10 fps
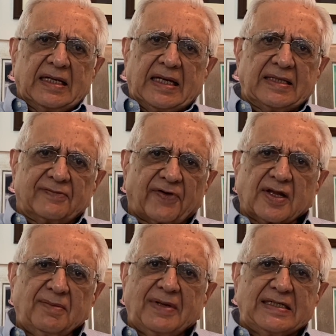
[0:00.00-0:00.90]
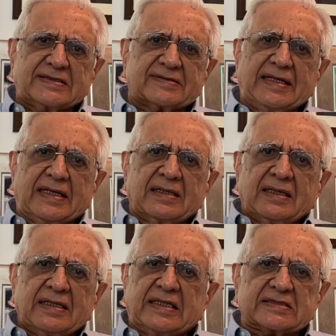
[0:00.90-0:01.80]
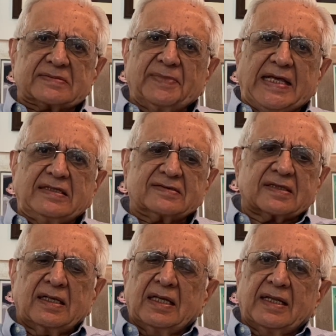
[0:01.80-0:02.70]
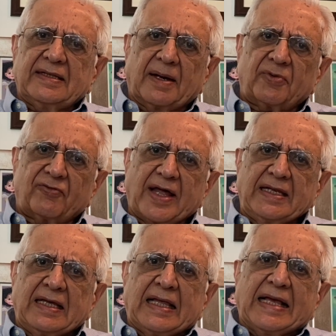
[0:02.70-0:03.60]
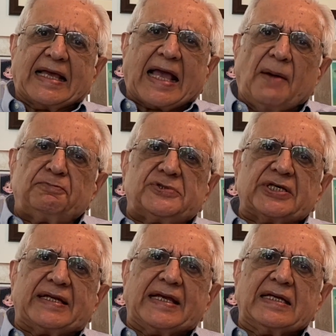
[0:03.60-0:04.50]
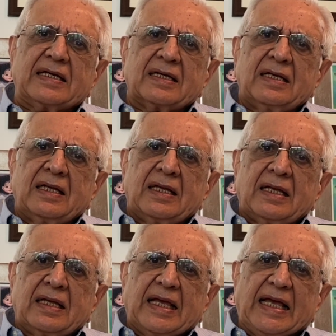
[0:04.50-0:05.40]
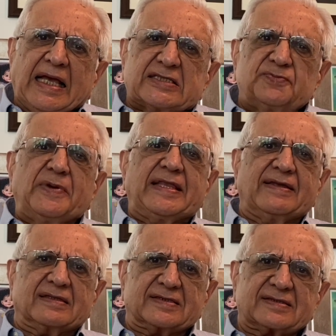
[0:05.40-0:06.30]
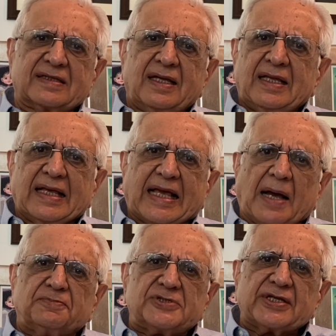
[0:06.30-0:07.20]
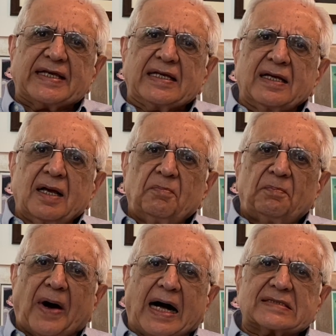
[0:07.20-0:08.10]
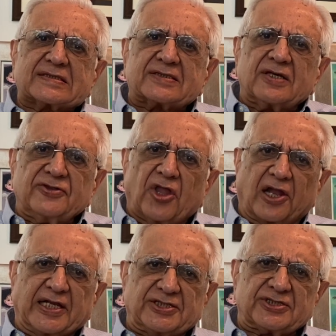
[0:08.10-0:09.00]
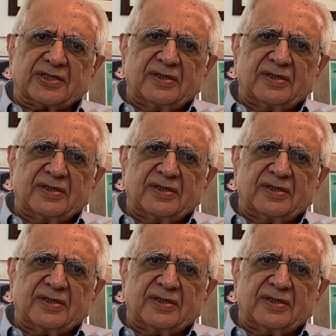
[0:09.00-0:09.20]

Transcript: In the Foreign Ministry, this means, number one, capturing experience, capturing past knowledge,